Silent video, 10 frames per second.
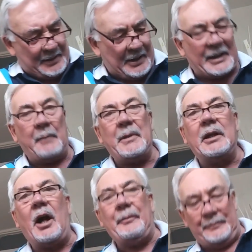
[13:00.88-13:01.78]
I get my
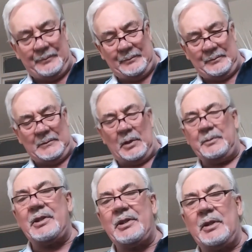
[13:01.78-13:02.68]
cotton. Now
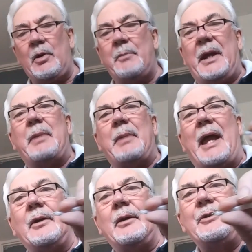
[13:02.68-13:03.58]
because I'm going to paint it
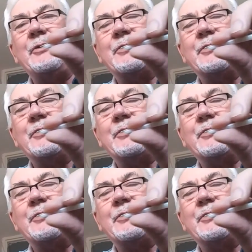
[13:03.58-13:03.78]
black, I'm going to